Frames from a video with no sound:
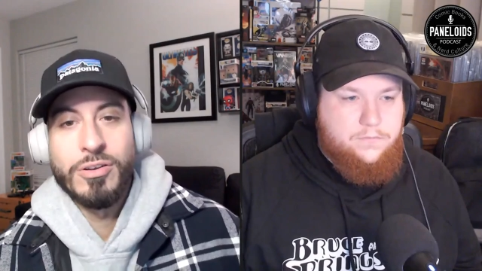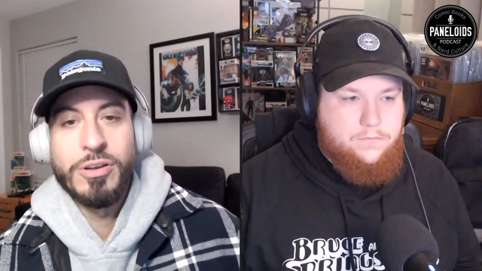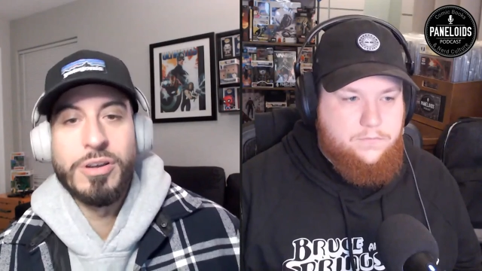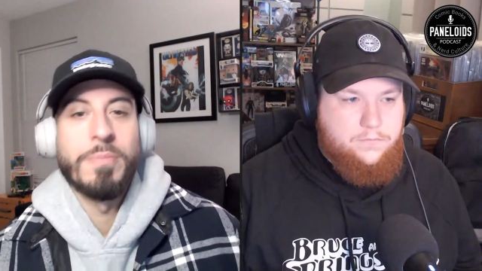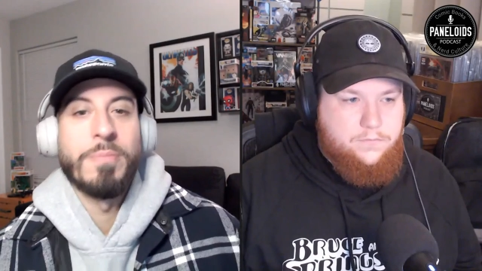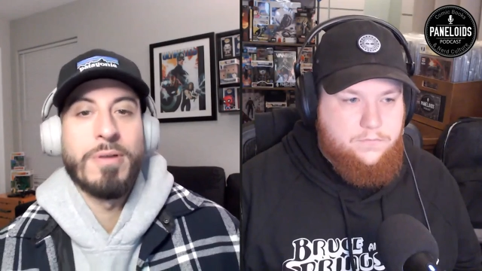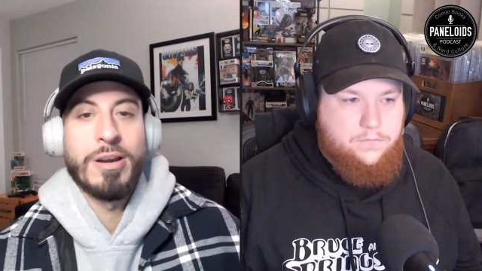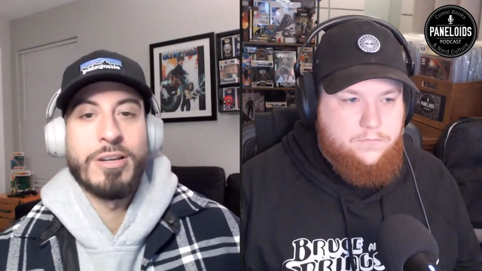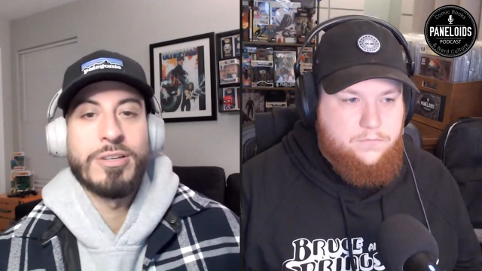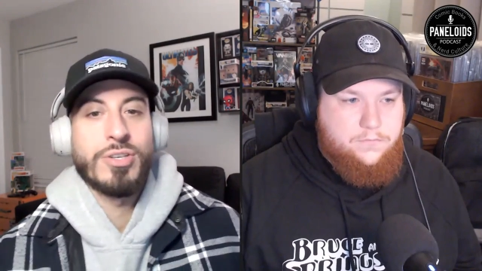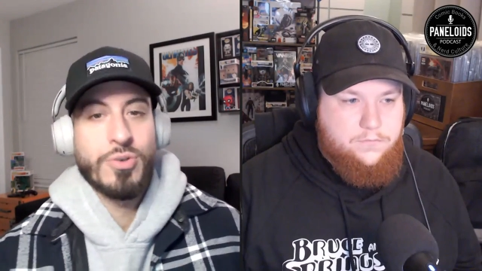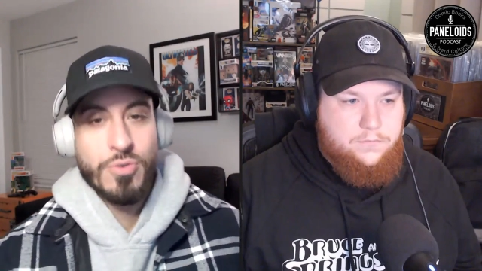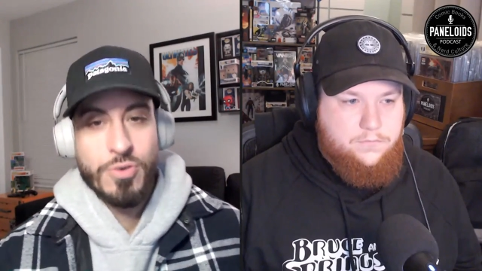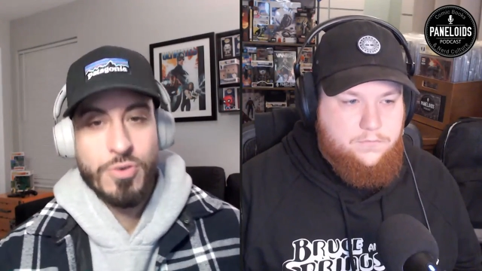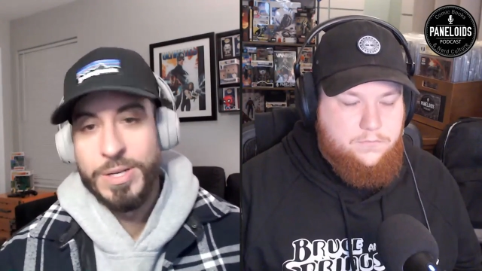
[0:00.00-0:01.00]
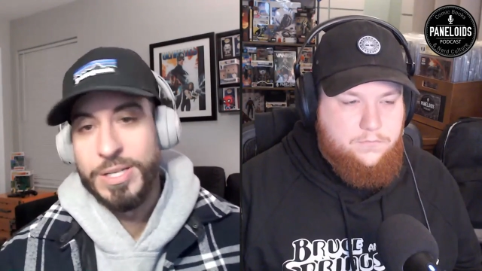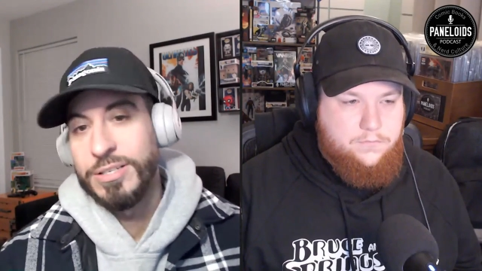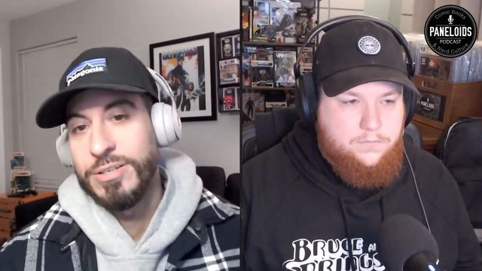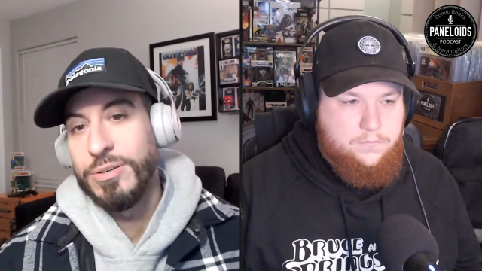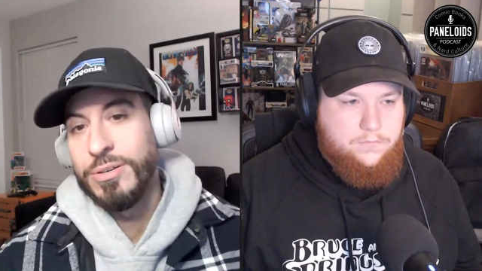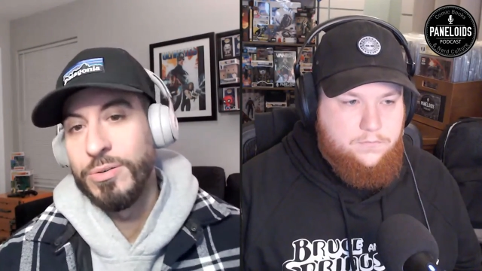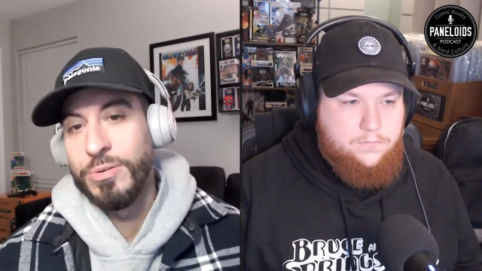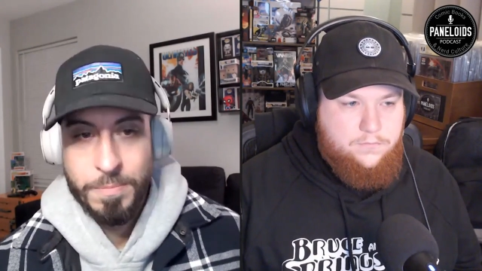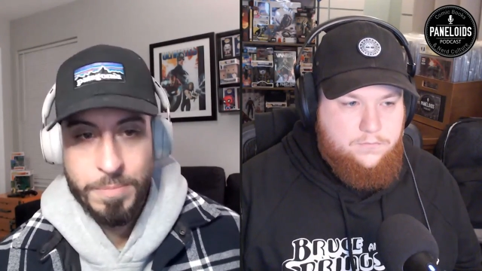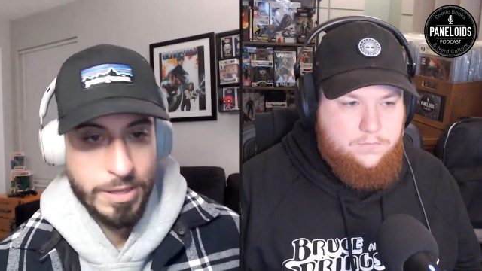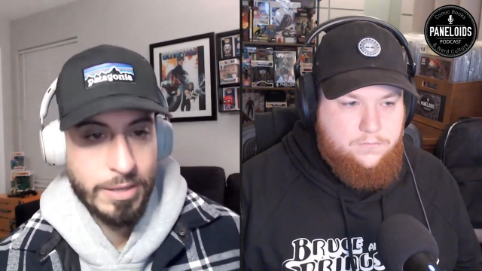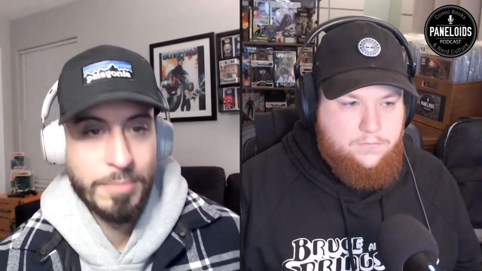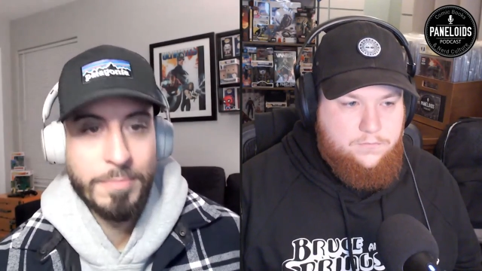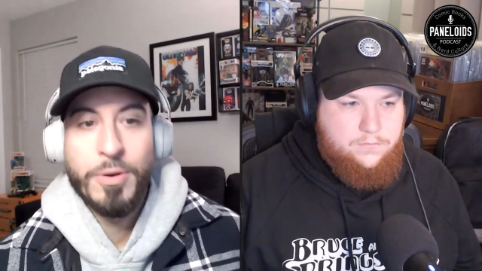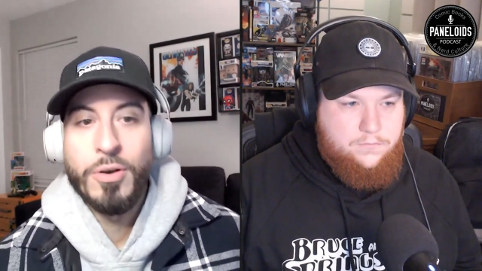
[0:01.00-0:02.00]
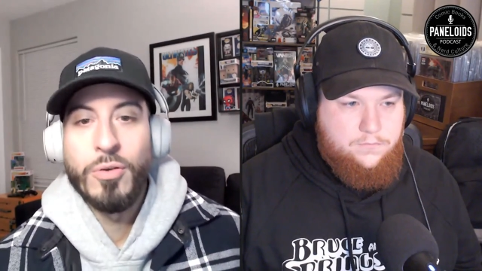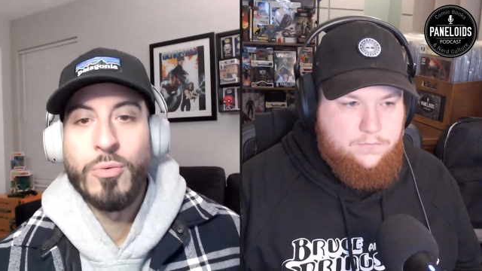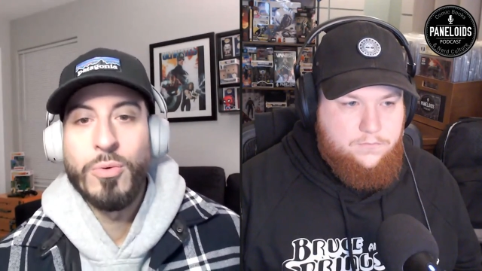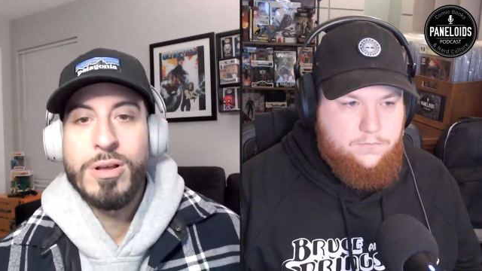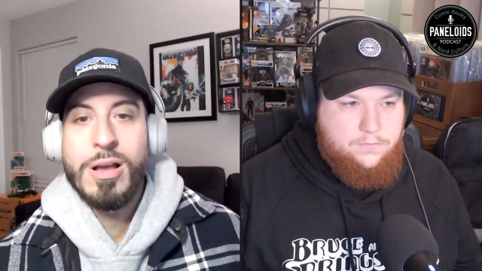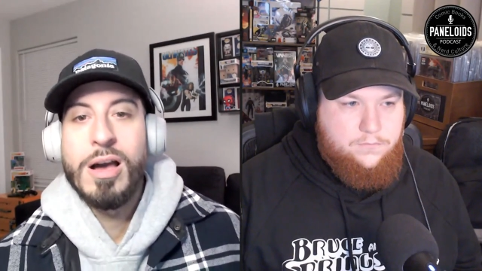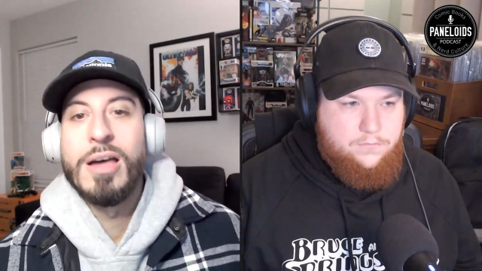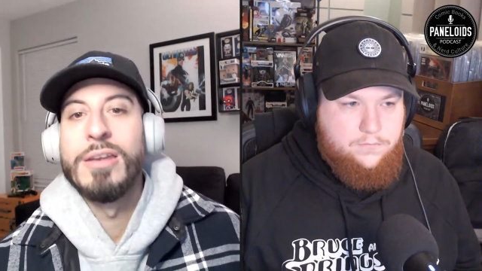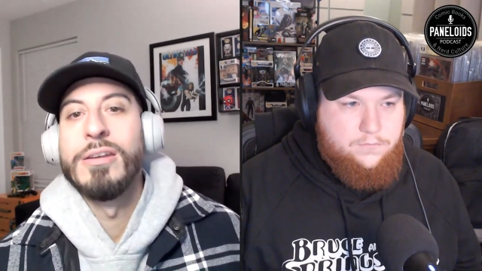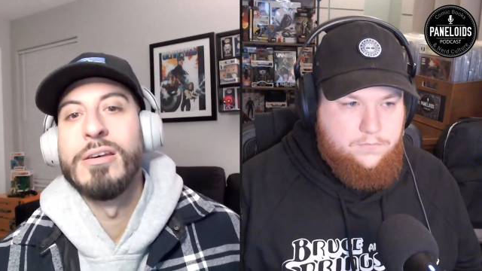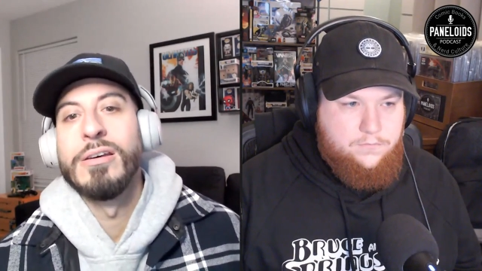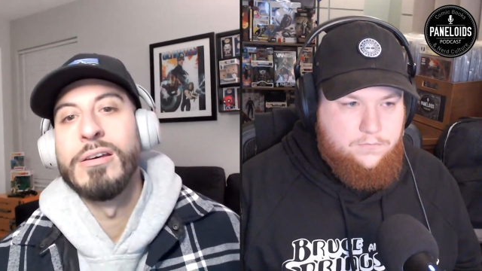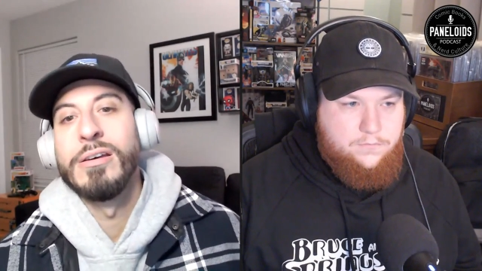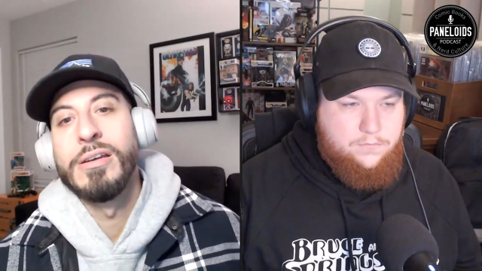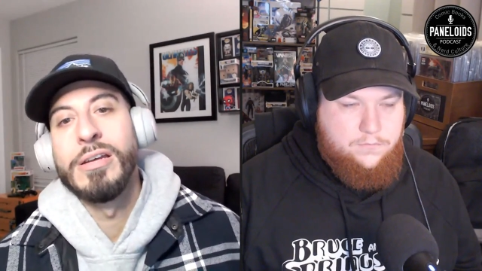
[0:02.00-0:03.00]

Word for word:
Speaker 1: going to bring Storm into being part of Wakanda.